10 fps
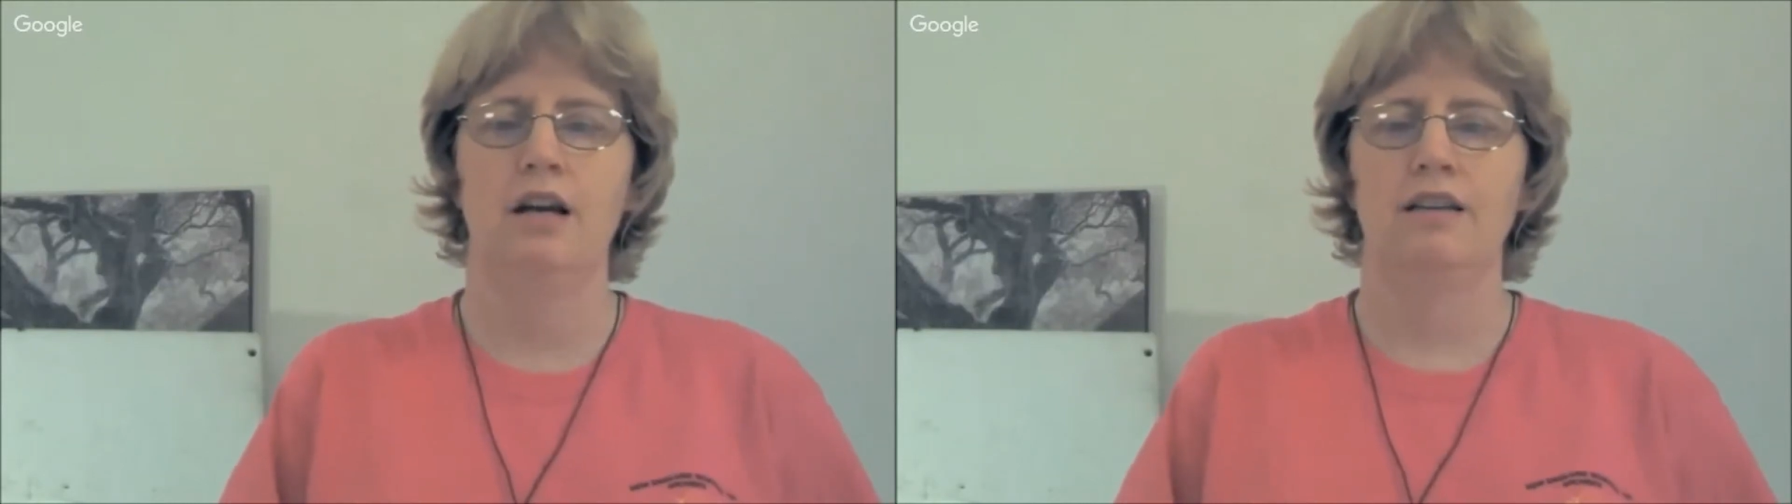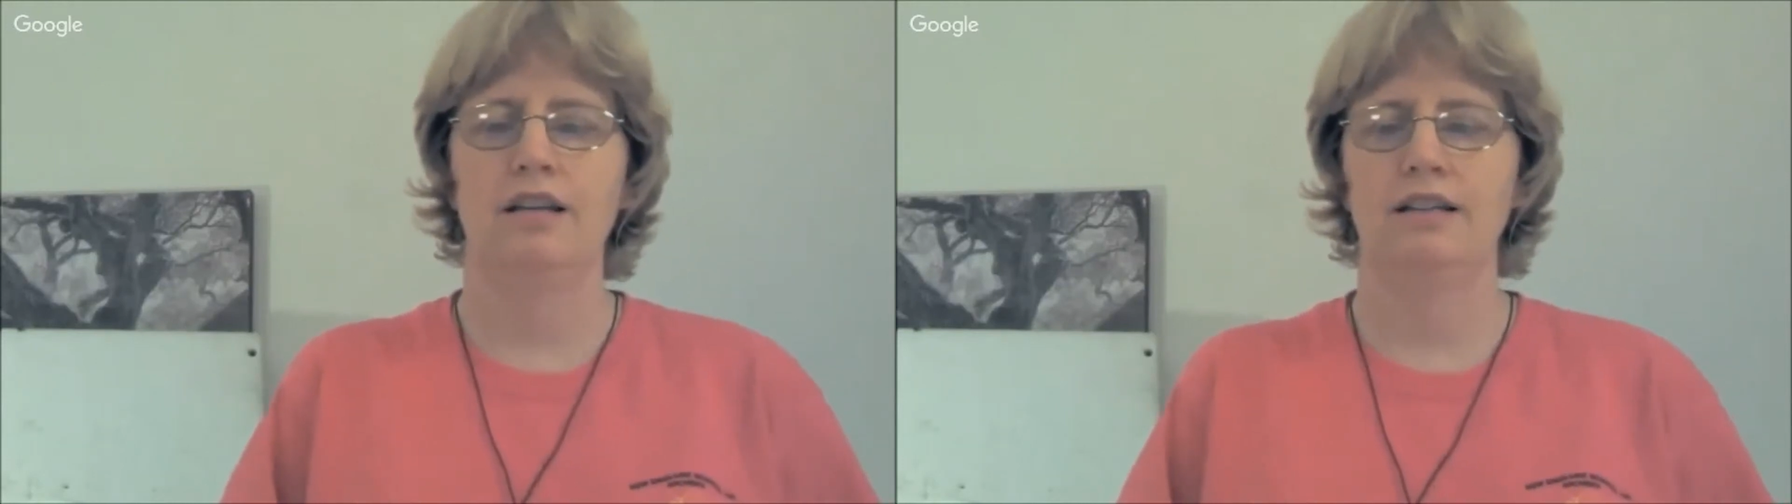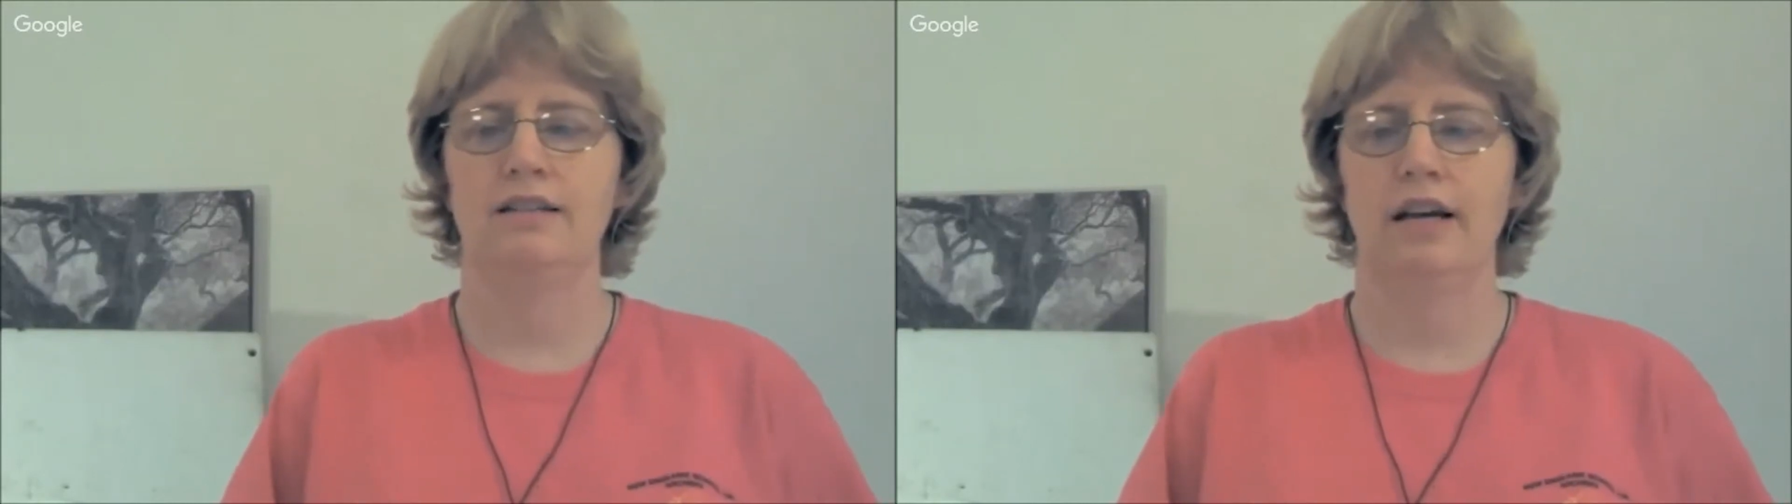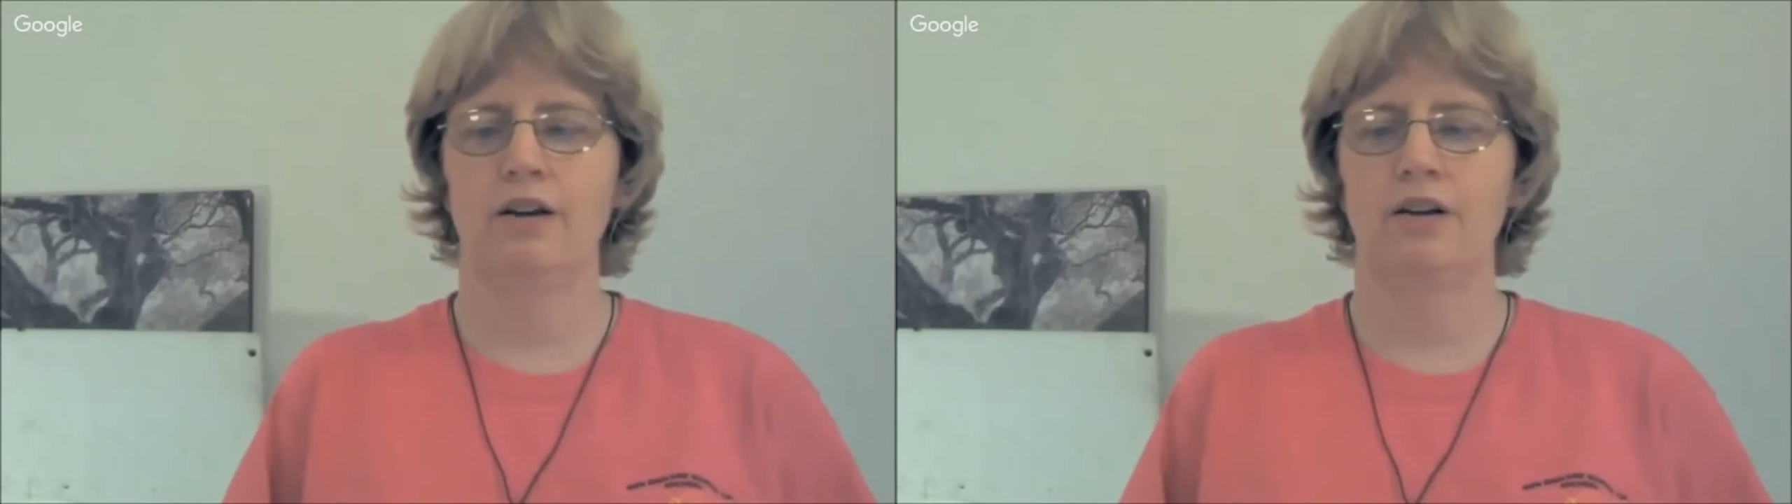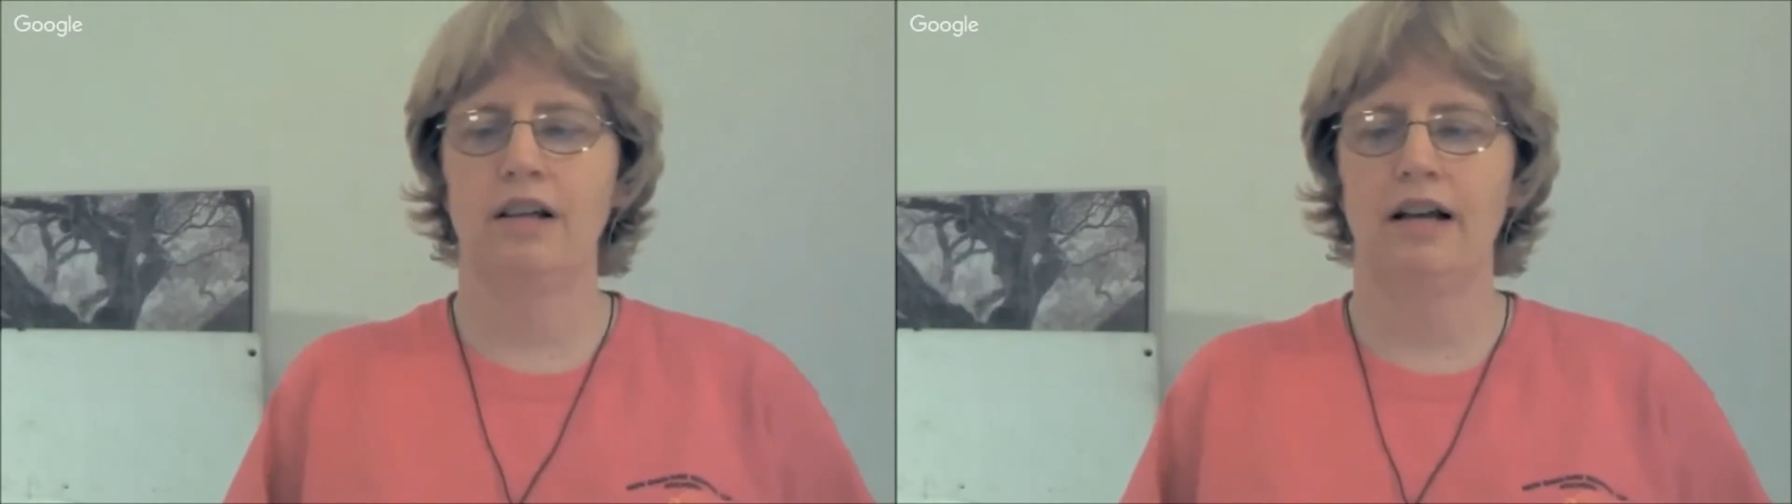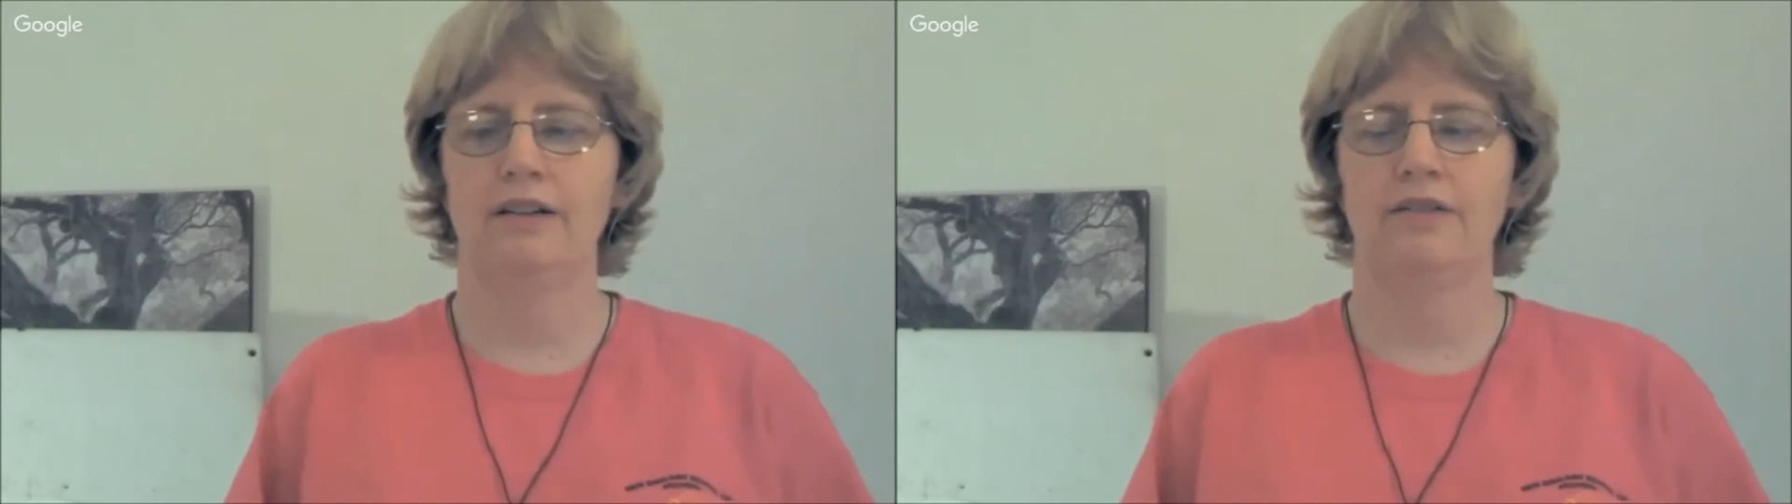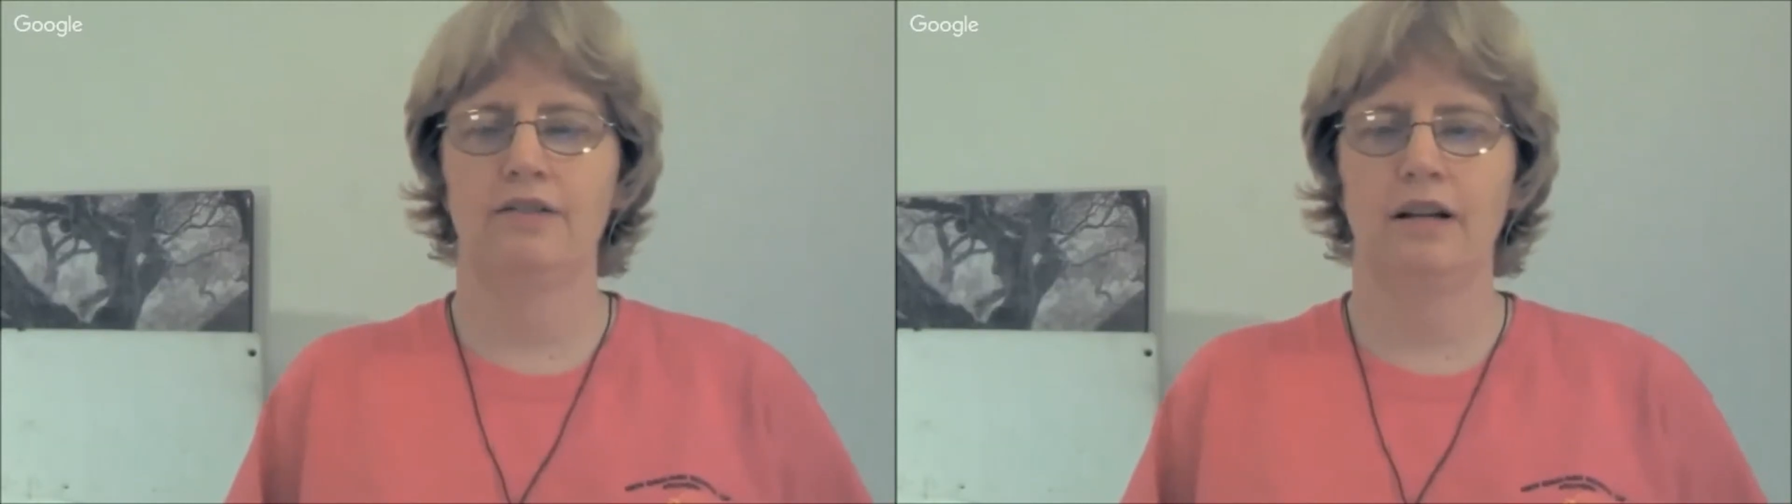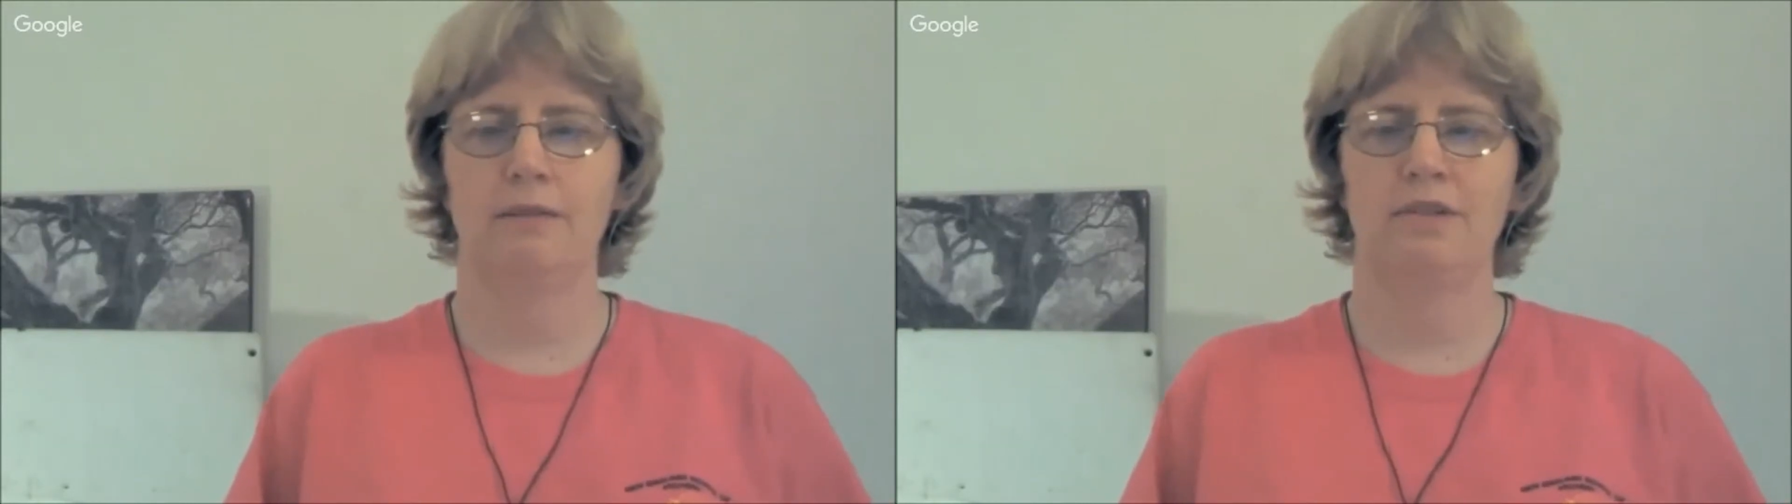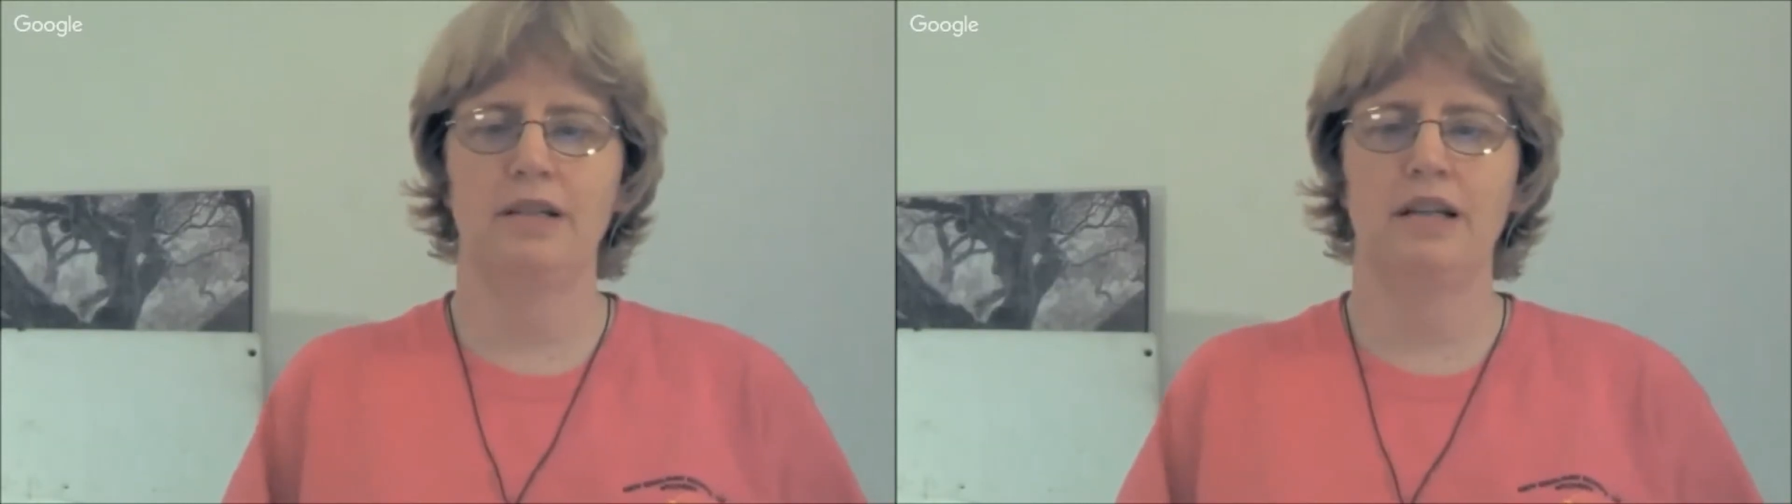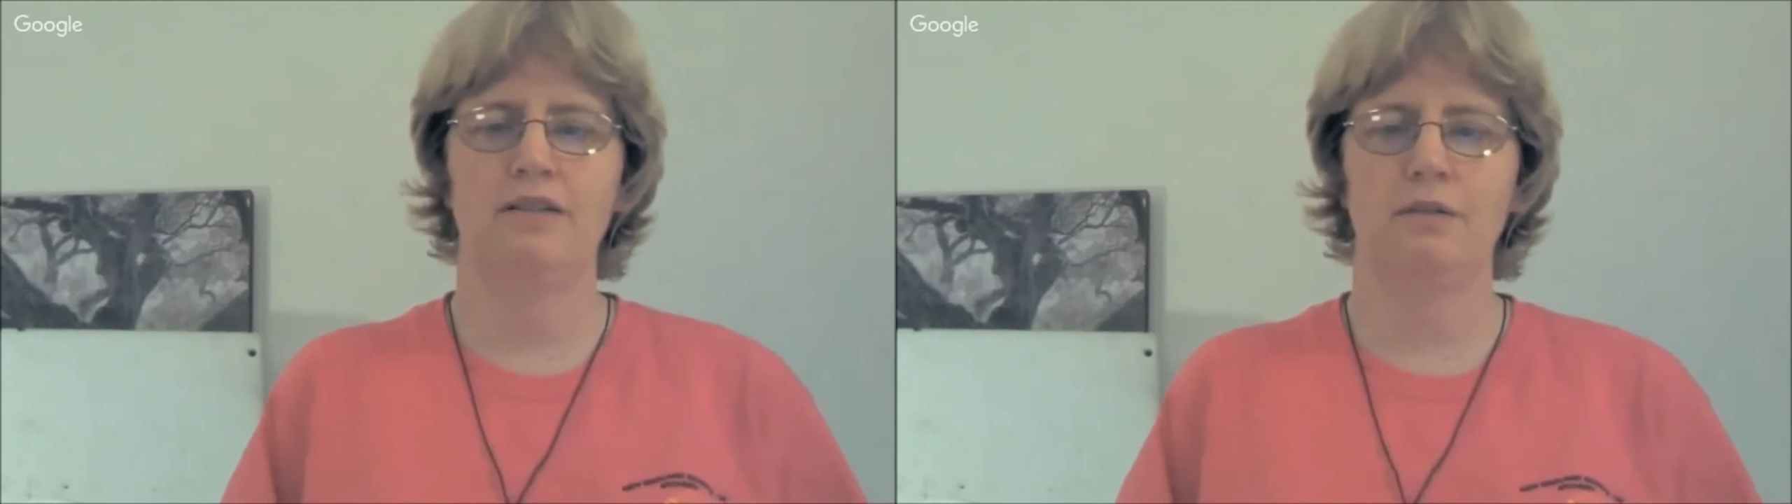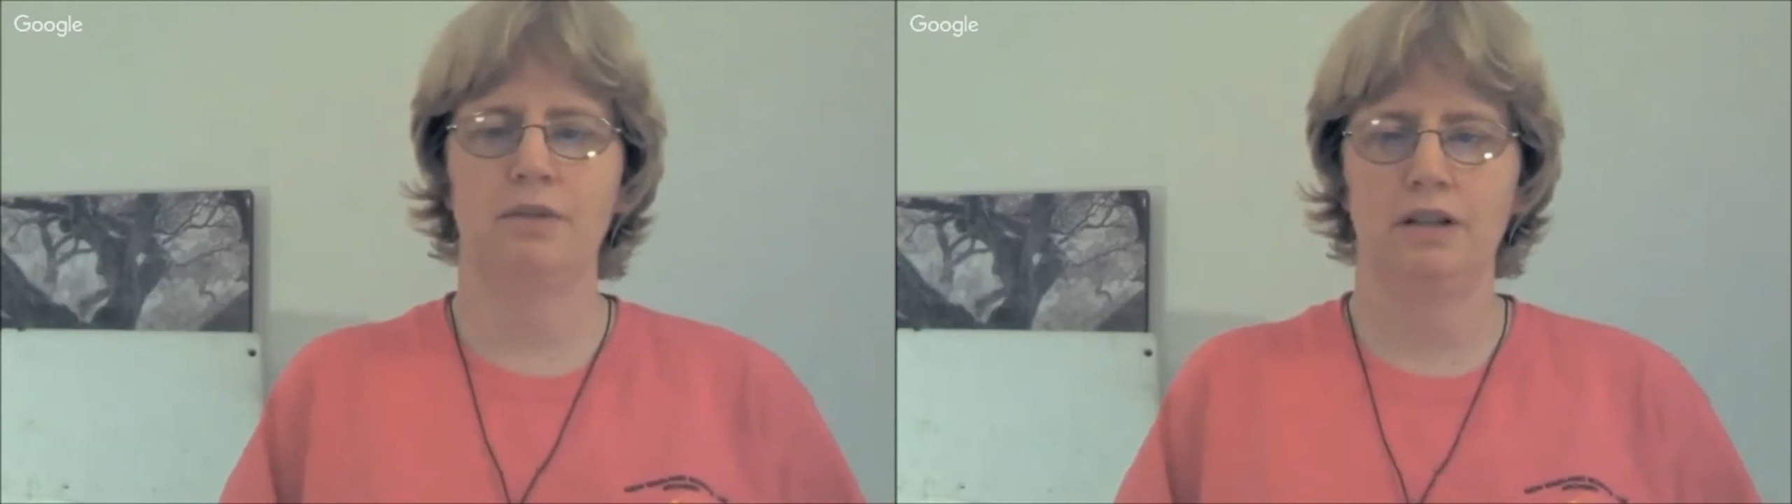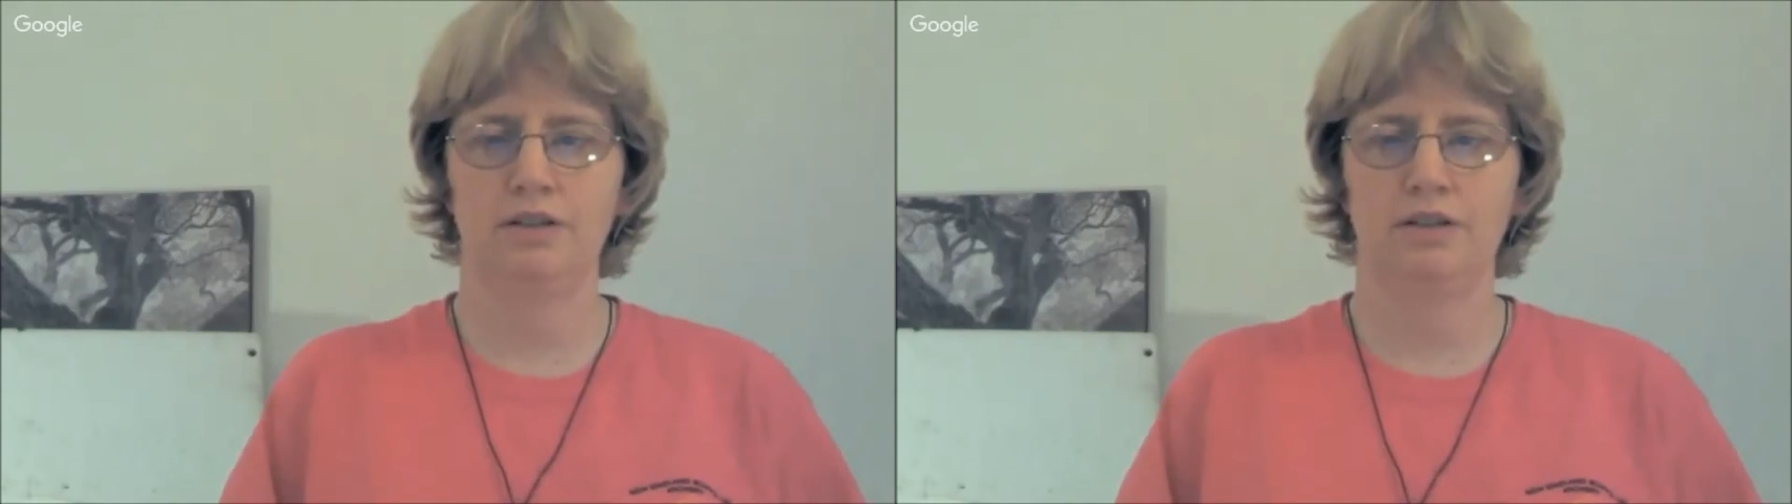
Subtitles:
the entire class time to get everybody